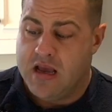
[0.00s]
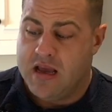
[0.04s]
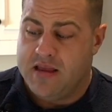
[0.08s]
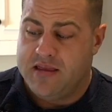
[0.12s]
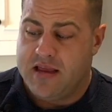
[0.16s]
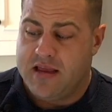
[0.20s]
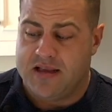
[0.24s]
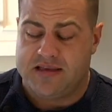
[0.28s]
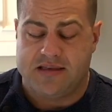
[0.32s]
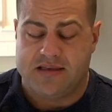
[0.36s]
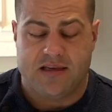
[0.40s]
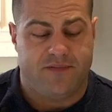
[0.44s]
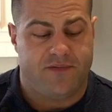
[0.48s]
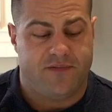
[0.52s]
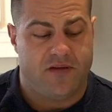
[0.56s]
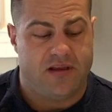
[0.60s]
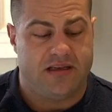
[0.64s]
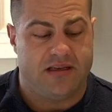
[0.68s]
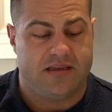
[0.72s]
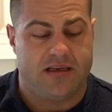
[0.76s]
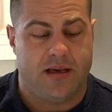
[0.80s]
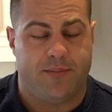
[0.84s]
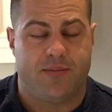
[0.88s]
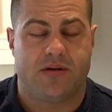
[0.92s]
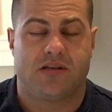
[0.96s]
that's it for
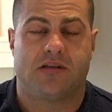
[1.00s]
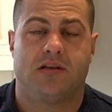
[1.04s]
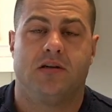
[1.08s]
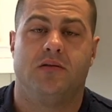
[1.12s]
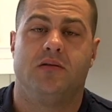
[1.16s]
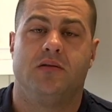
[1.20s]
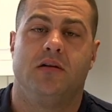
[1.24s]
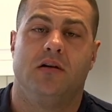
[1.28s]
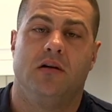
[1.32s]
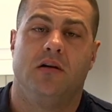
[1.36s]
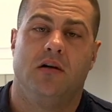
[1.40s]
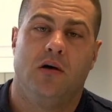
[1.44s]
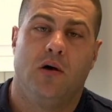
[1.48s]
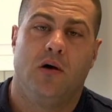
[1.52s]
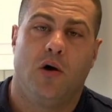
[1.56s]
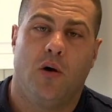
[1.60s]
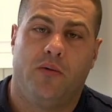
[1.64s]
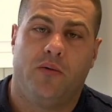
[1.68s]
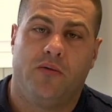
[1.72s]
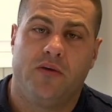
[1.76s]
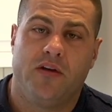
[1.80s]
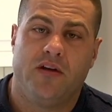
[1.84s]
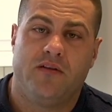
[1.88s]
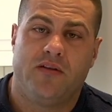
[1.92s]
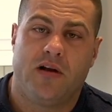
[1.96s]
this episode.
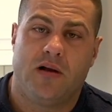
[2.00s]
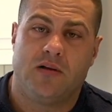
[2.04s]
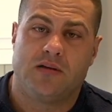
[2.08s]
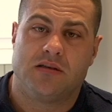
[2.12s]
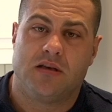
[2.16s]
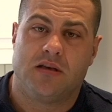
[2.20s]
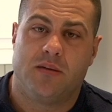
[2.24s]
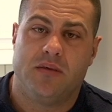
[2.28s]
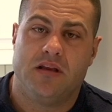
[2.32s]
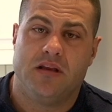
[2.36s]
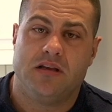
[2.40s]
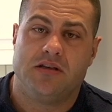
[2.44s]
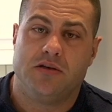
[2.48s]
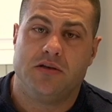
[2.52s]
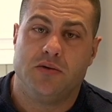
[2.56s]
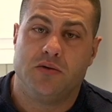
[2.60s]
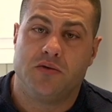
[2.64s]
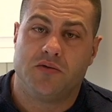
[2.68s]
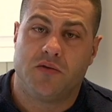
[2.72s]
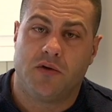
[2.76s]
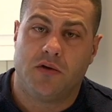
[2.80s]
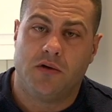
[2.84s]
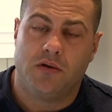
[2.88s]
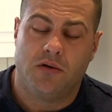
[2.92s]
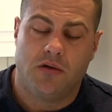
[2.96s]
Hopefully you found some of this
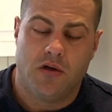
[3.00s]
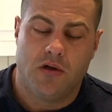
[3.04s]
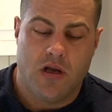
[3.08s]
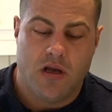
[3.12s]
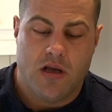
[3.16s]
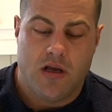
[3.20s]
useful.